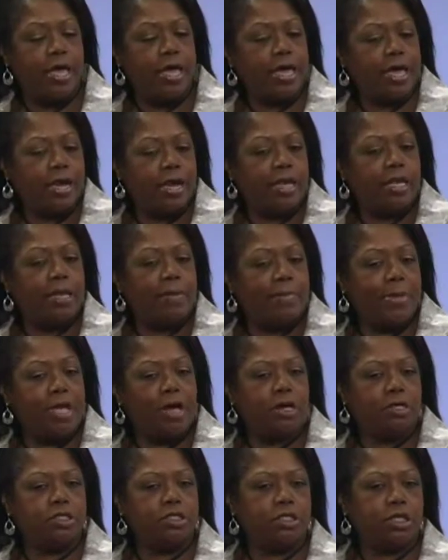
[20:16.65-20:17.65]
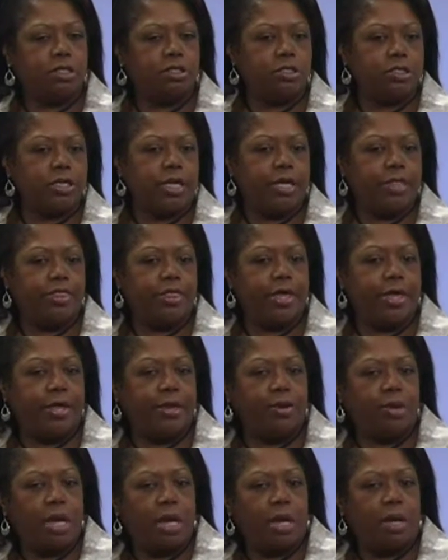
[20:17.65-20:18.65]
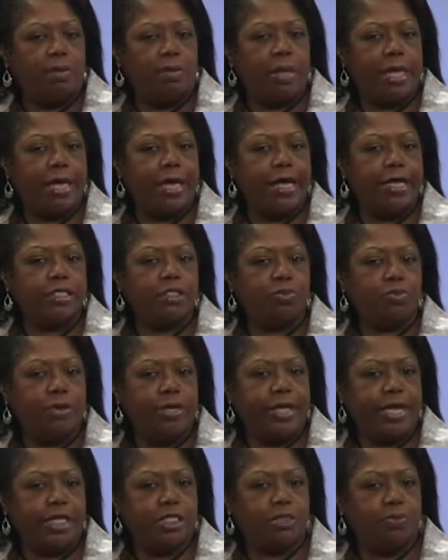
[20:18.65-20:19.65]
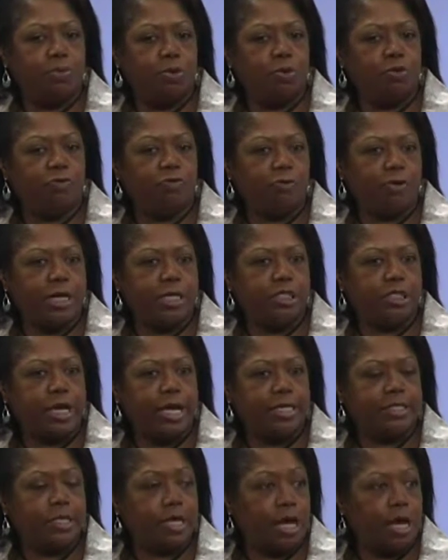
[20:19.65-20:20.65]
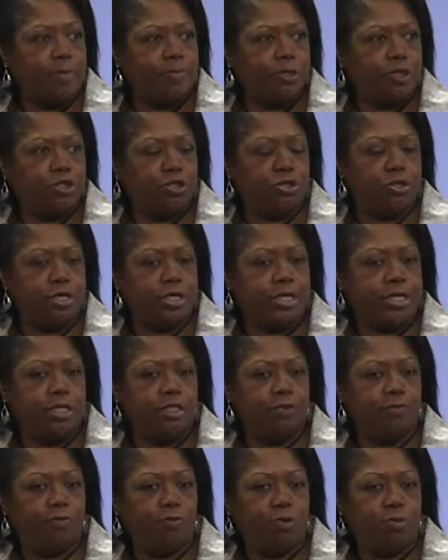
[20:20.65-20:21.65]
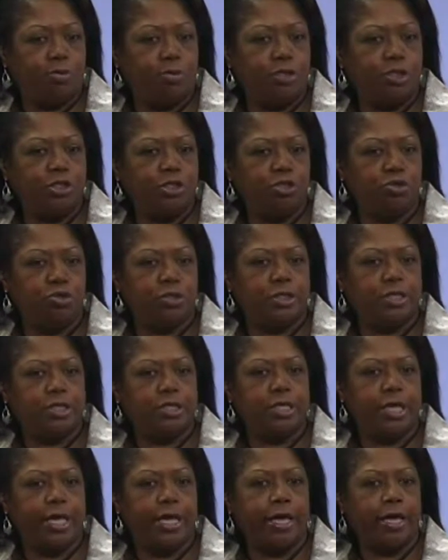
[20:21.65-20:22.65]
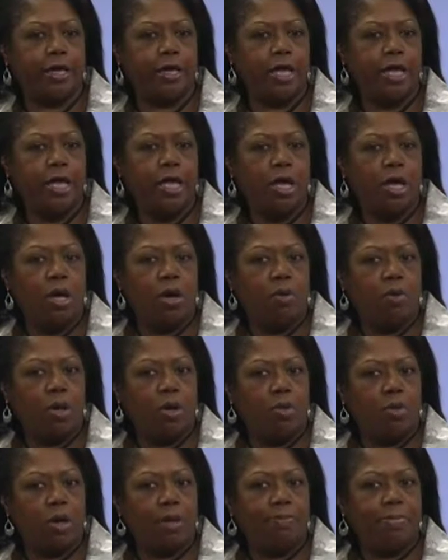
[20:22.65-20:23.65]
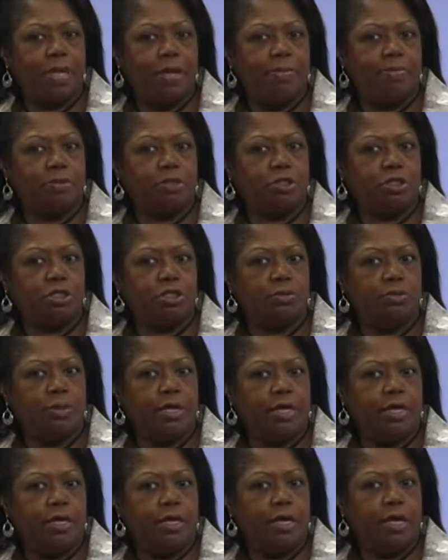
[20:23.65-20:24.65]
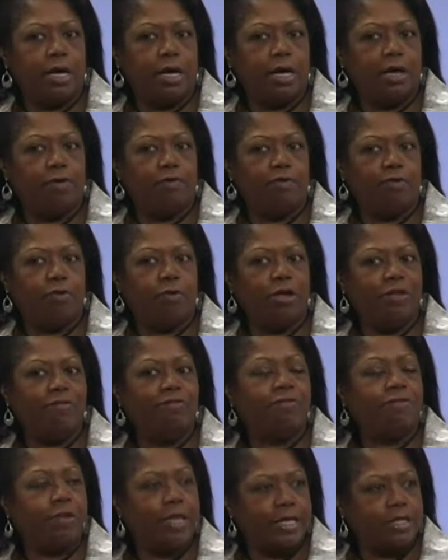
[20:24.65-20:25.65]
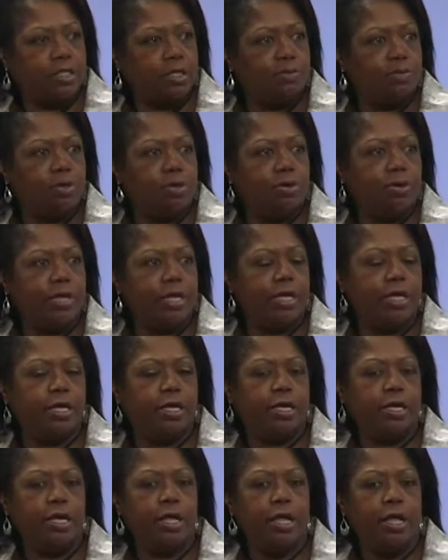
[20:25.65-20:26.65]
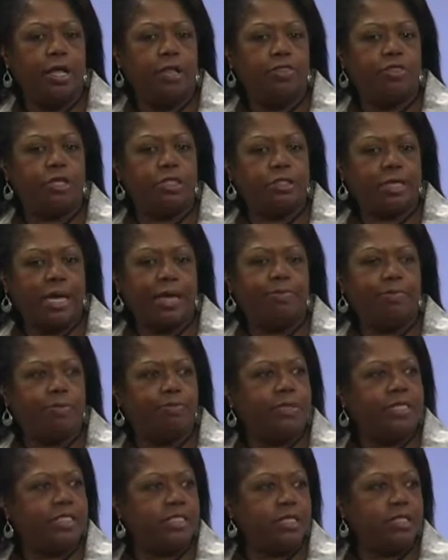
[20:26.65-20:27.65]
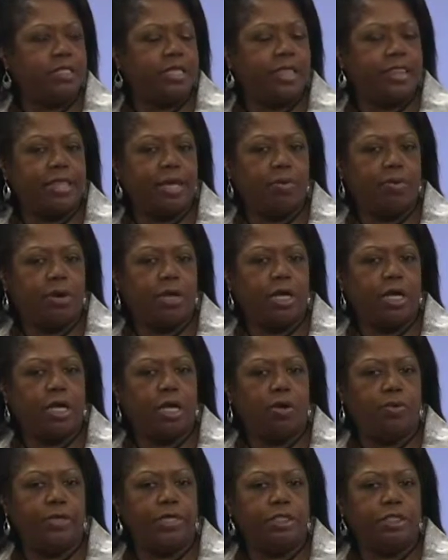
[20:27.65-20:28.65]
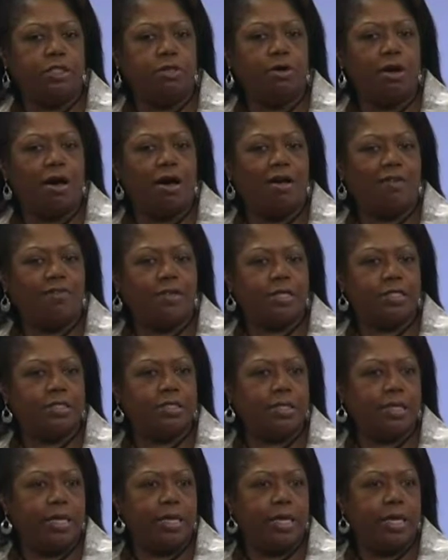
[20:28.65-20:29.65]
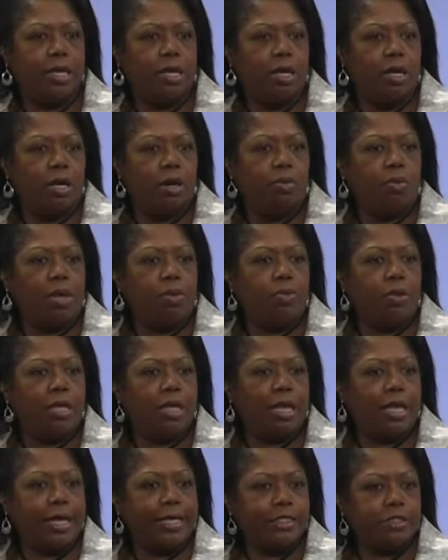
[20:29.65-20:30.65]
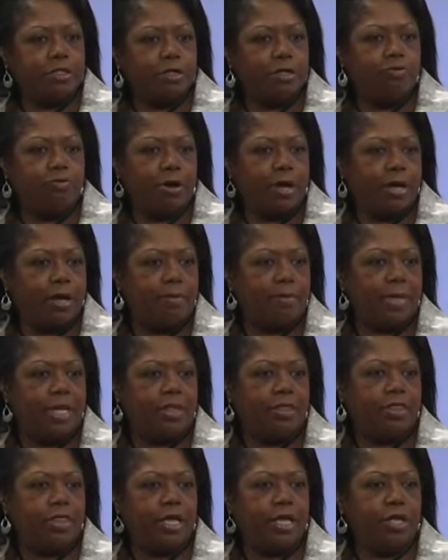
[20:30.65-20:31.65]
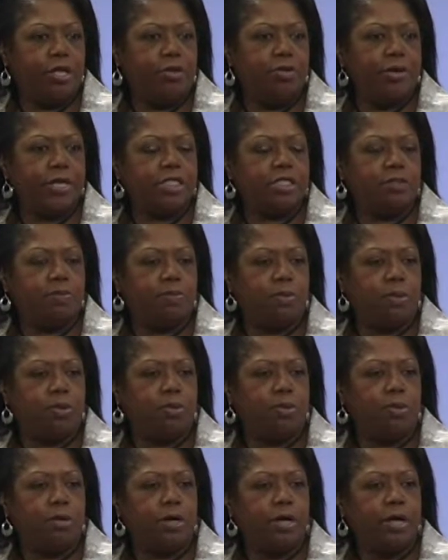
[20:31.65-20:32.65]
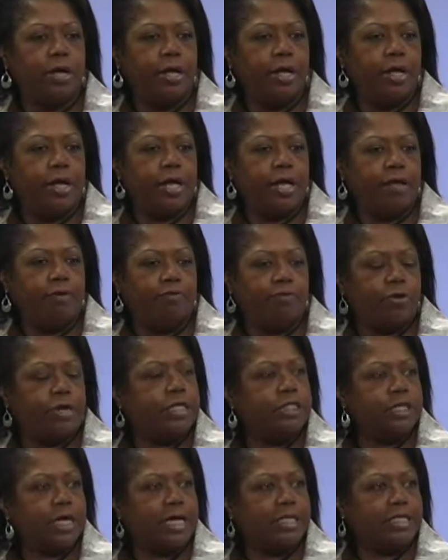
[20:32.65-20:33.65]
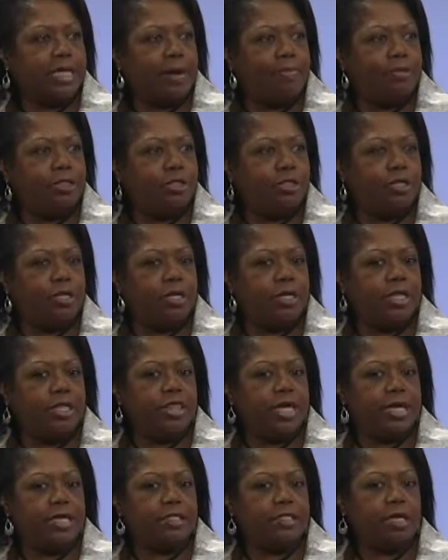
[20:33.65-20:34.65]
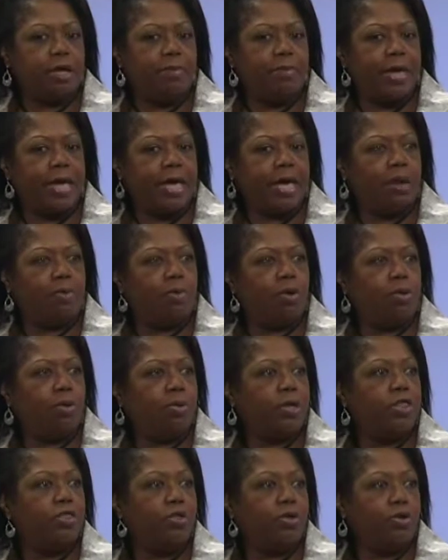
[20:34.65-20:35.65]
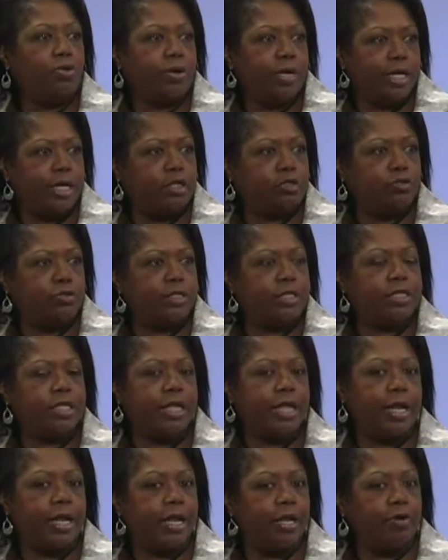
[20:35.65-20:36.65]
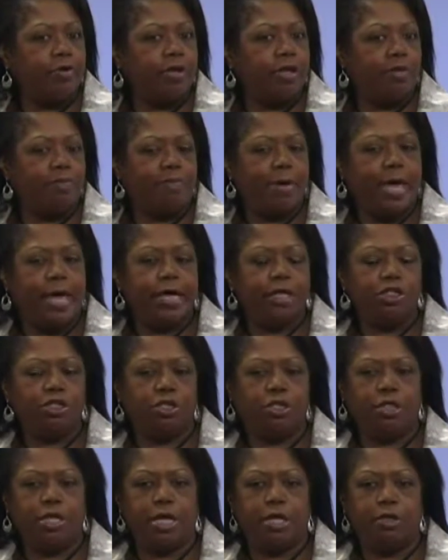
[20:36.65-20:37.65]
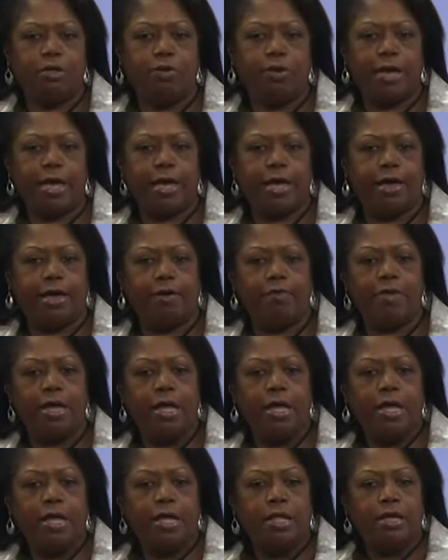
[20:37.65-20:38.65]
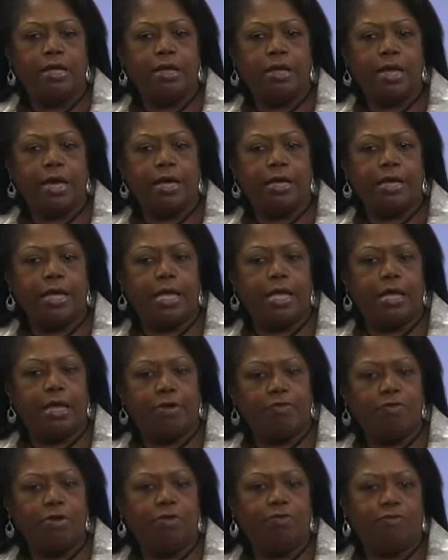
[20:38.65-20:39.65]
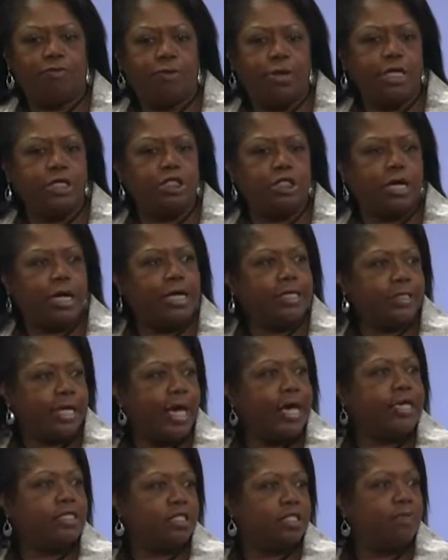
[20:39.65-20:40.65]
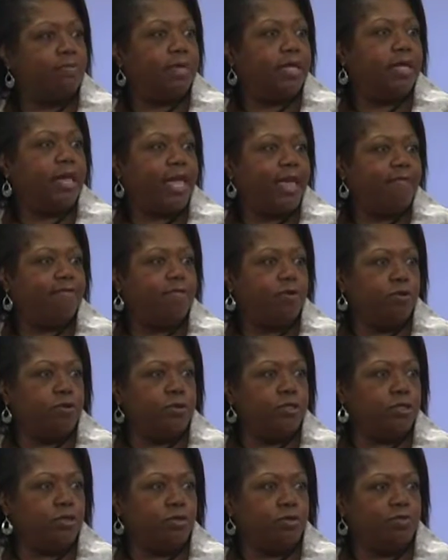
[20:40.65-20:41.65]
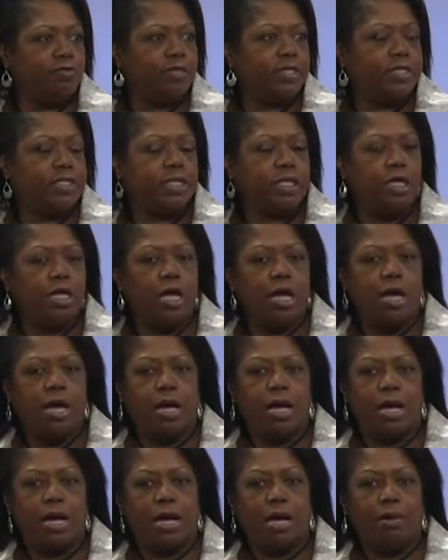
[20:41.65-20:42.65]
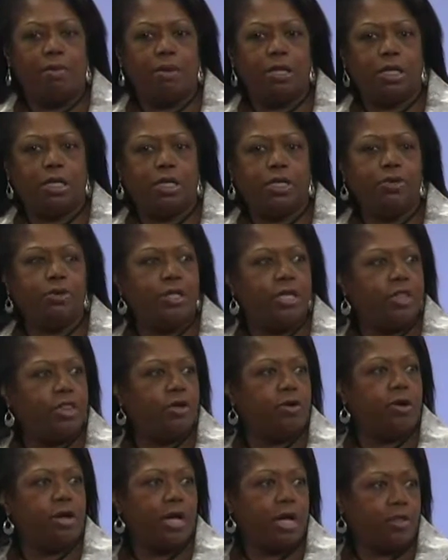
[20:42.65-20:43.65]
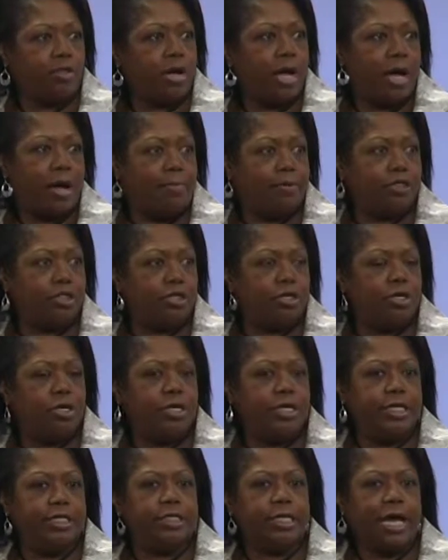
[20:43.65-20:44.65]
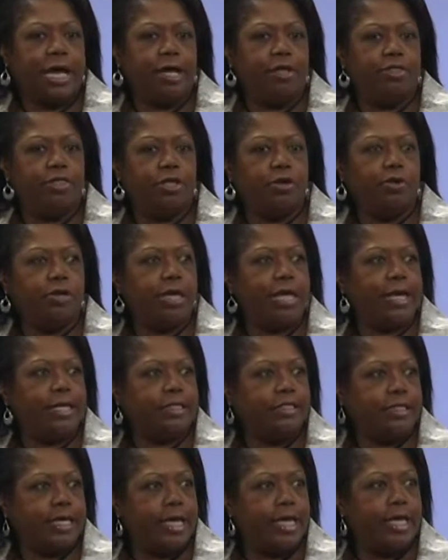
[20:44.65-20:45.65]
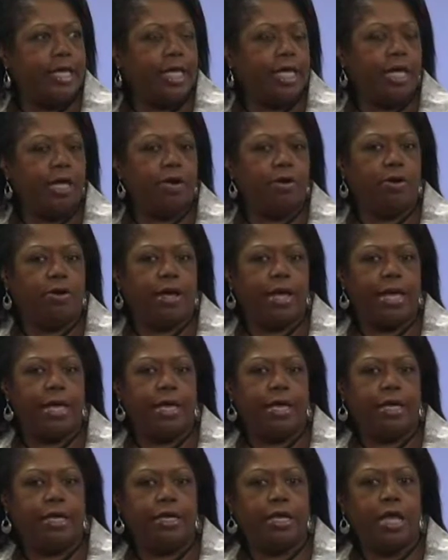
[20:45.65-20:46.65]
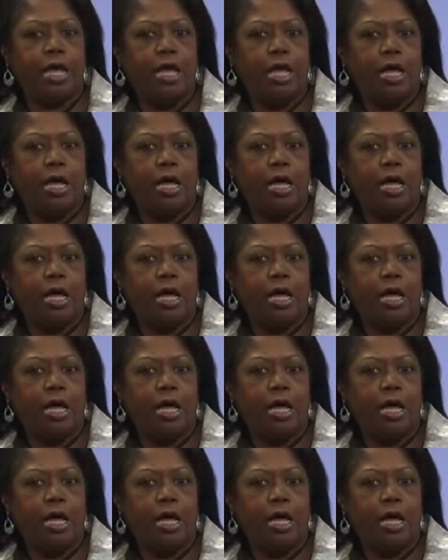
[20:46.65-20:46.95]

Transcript: And let me also say that as we explore franchising opportunities for Prince George's County, we want people to be very flexible in the type of business that they want to go into. Obviously, we would like to recommend that you explore a franchise opportunity that is compatible with your interests and the area of passion that you have. Not every franchise has to be a food service. Clearly, there are other opportunities out there like daycare and